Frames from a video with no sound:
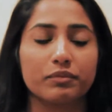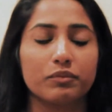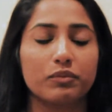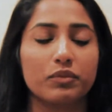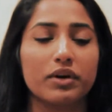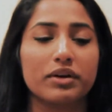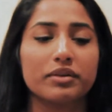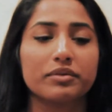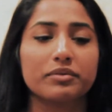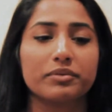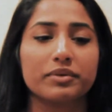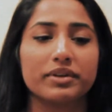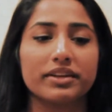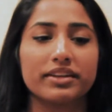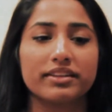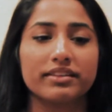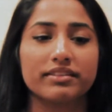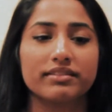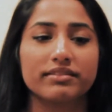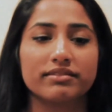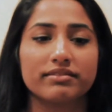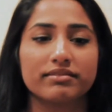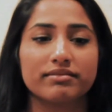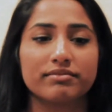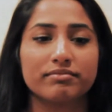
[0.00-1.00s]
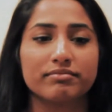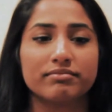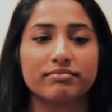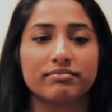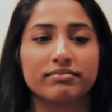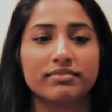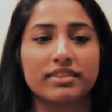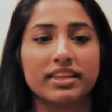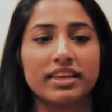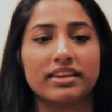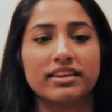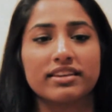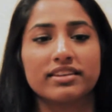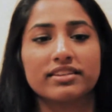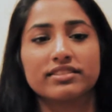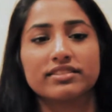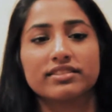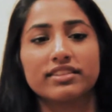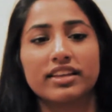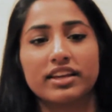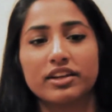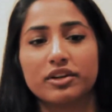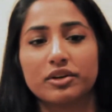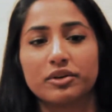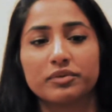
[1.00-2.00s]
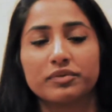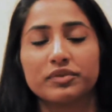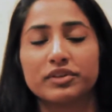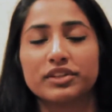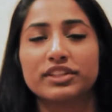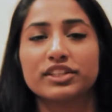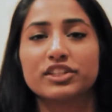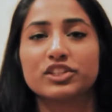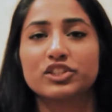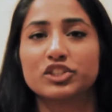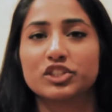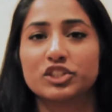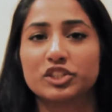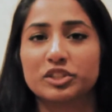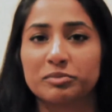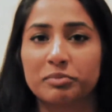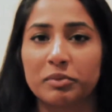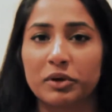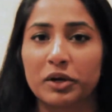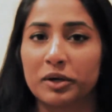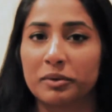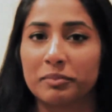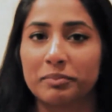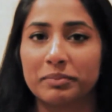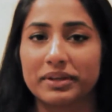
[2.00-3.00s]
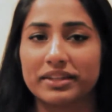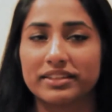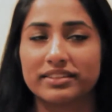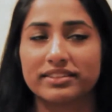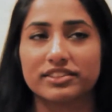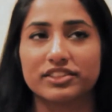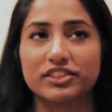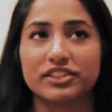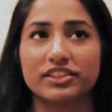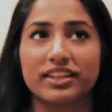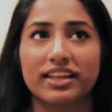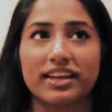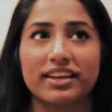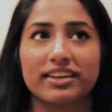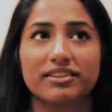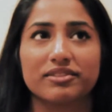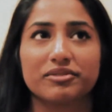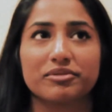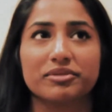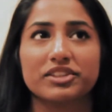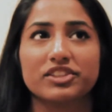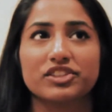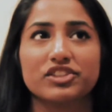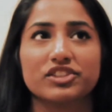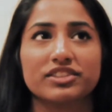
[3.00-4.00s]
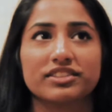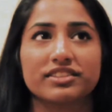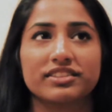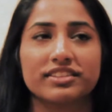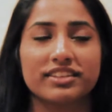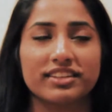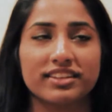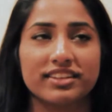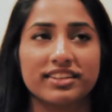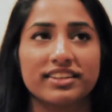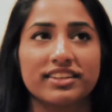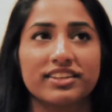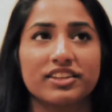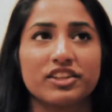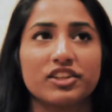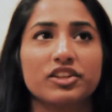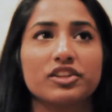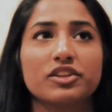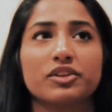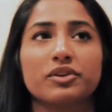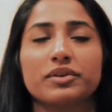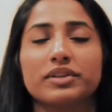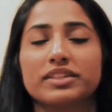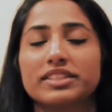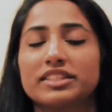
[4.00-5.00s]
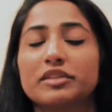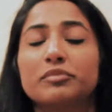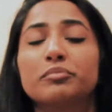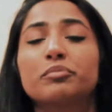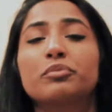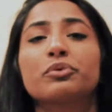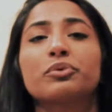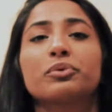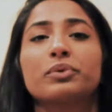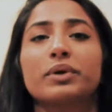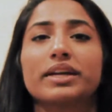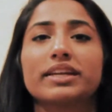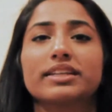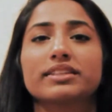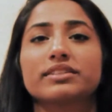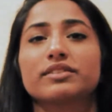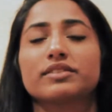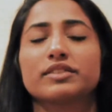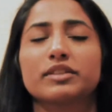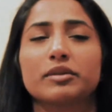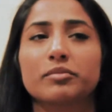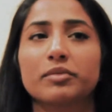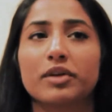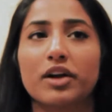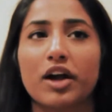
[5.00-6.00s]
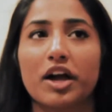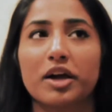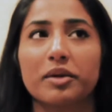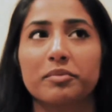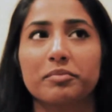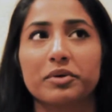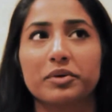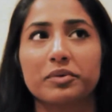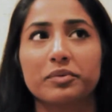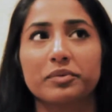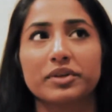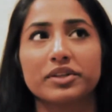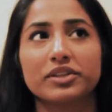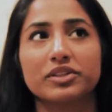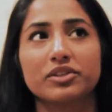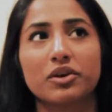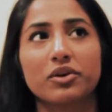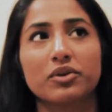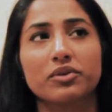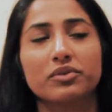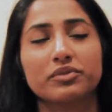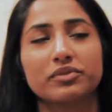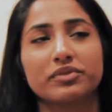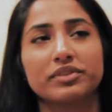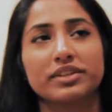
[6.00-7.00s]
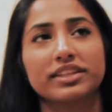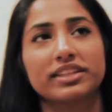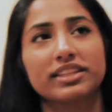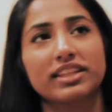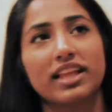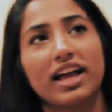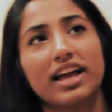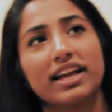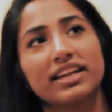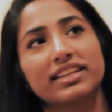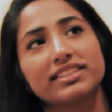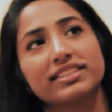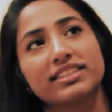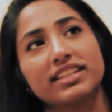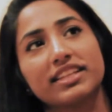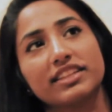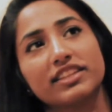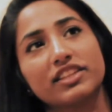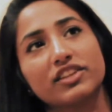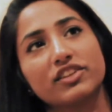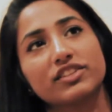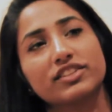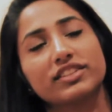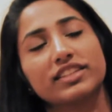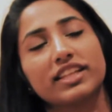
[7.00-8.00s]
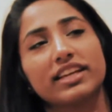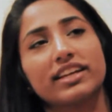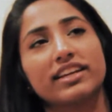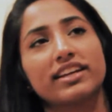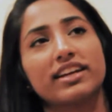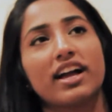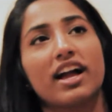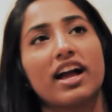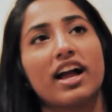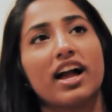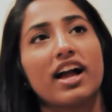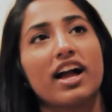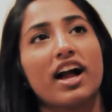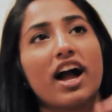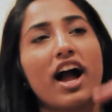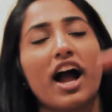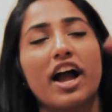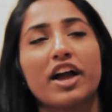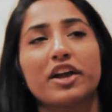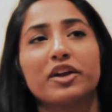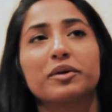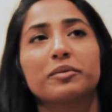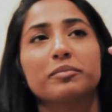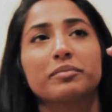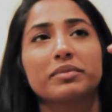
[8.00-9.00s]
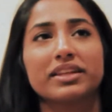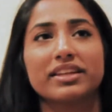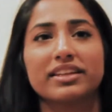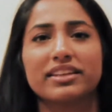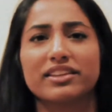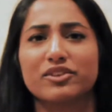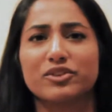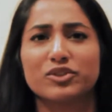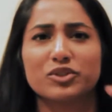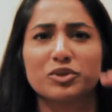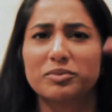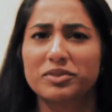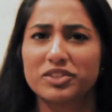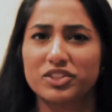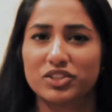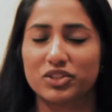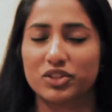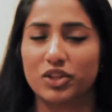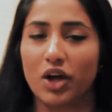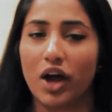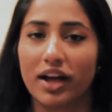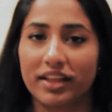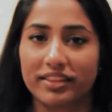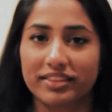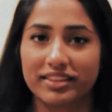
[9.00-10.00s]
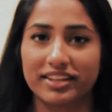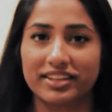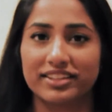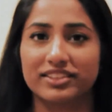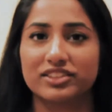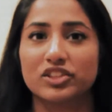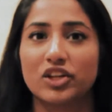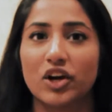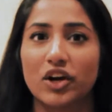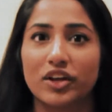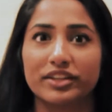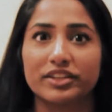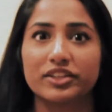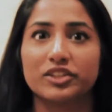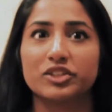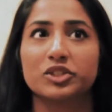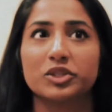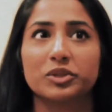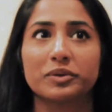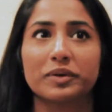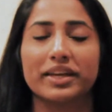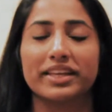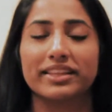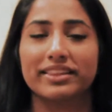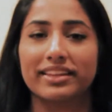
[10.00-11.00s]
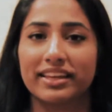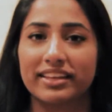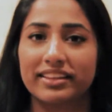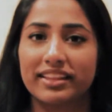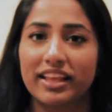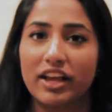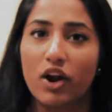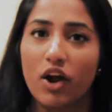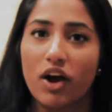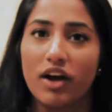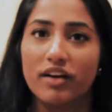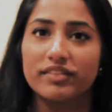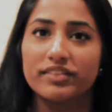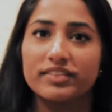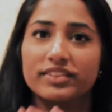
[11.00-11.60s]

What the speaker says: what we think is like a religious purpose, or like we just, you know, it's in praise of some god, but we don't realize that there's like a higher meaning. There's so much thought that has gone into it, and like that